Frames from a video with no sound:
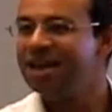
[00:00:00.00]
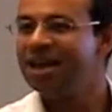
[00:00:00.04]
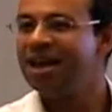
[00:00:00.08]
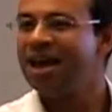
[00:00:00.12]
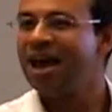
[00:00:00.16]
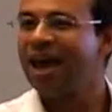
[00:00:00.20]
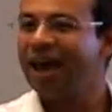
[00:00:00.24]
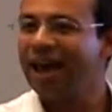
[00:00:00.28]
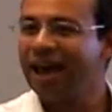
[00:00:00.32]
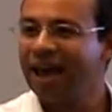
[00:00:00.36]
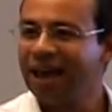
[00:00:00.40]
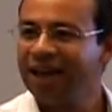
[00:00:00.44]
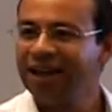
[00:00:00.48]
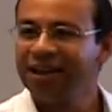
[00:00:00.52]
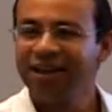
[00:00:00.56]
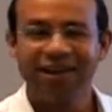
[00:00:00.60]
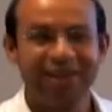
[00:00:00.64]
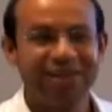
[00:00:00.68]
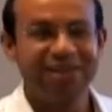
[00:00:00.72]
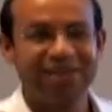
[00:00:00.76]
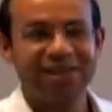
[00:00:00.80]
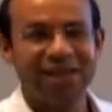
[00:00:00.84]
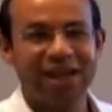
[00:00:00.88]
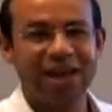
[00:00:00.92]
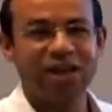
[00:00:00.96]
And he
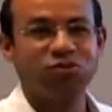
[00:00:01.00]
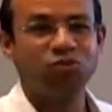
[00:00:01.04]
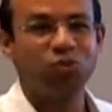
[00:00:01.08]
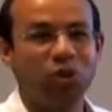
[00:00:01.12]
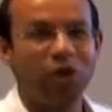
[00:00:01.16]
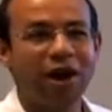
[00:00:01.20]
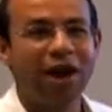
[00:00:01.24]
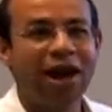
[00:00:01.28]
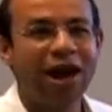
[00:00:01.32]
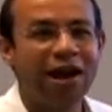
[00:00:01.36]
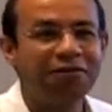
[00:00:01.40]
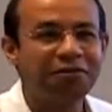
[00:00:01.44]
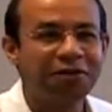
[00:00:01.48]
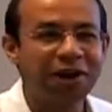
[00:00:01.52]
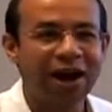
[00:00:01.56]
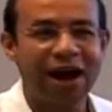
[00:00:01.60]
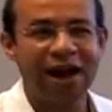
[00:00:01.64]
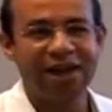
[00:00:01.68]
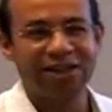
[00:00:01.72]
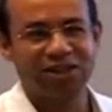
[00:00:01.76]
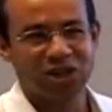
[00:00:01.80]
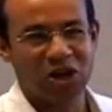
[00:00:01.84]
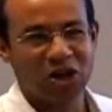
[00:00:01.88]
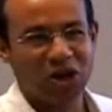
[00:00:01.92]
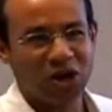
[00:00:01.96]
says, wherever I
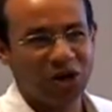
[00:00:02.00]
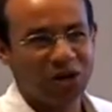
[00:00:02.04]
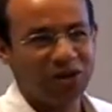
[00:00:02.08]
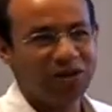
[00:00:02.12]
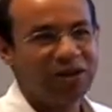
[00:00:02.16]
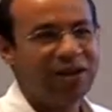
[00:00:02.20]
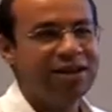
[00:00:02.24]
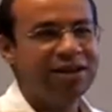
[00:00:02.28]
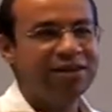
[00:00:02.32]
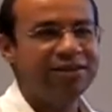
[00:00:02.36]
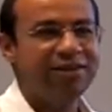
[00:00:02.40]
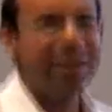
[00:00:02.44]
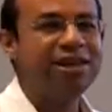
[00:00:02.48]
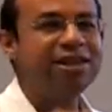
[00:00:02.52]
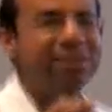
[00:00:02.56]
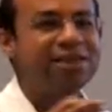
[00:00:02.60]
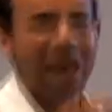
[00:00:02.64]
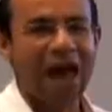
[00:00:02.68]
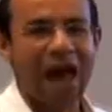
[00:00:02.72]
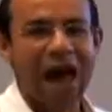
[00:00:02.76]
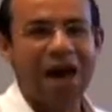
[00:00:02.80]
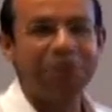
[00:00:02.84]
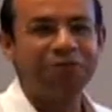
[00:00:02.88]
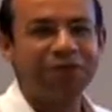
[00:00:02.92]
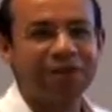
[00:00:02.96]
turn, these
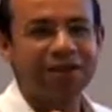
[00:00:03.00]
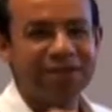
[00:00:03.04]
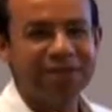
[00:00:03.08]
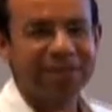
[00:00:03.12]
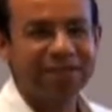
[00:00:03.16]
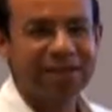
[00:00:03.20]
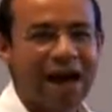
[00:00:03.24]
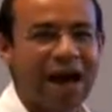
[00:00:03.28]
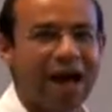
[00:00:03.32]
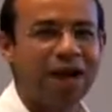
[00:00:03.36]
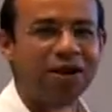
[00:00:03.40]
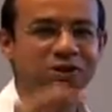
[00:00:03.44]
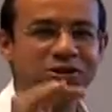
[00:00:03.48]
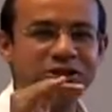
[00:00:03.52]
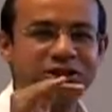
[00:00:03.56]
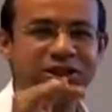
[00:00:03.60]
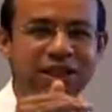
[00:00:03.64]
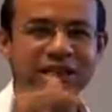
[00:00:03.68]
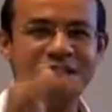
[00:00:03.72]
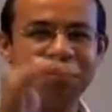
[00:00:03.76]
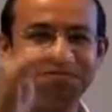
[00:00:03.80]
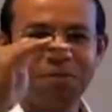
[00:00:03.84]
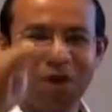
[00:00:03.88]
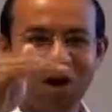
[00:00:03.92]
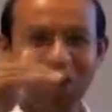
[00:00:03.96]
African scholars
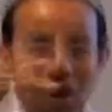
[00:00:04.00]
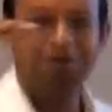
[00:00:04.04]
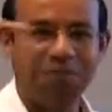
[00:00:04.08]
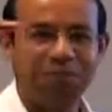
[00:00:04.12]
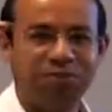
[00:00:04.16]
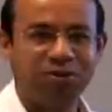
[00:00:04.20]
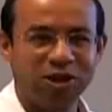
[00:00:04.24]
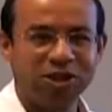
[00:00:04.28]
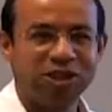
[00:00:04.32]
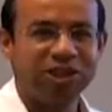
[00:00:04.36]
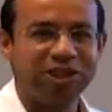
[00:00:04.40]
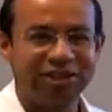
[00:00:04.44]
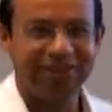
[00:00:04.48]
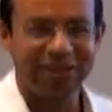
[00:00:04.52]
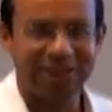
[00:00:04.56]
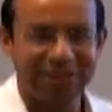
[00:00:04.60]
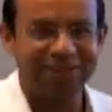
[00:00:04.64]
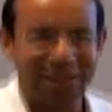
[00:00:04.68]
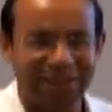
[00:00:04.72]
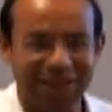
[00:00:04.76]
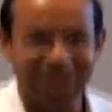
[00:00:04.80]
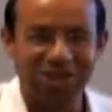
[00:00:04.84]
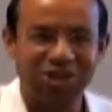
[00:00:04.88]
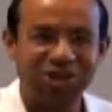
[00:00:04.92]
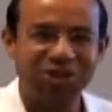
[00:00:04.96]
keep on pushing this
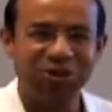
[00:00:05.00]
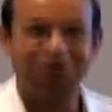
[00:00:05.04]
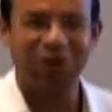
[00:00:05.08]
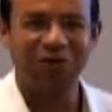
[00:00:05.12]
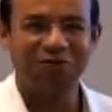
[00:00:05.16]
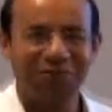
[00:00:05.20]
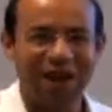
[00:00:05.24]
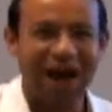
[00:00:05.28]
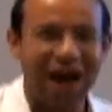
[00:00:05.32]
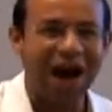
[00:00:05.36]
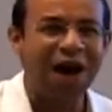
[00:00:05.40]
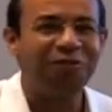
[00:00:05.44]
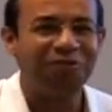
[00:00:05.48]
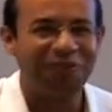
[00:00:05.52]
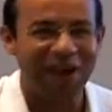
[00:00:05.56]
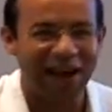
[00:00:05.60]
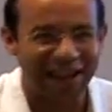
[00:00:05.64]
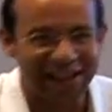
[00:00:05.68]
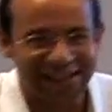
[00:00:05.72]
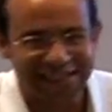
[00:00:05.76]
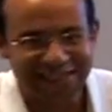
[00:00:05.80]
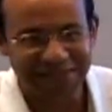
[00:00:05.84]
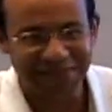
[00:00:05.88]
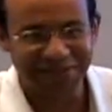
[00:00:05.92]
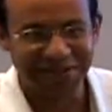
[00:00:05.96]
issue of Nile Valley
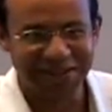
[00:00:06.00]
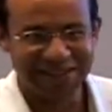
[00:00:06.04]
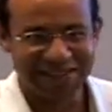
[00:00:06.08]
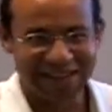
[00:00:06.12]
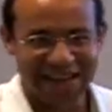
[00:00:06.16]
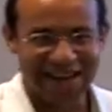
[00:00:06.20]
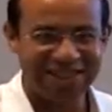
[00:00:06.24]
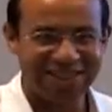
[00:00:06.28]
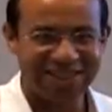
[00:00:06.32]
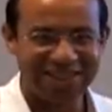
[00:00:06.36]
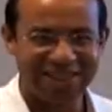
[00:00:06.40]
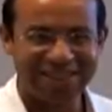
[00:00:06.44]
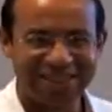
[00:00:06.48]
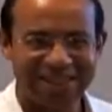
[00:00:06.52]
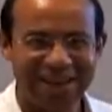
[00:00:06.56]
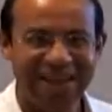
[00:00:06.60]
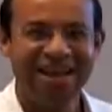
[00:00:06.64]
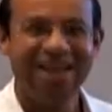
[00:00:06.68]
civilizations,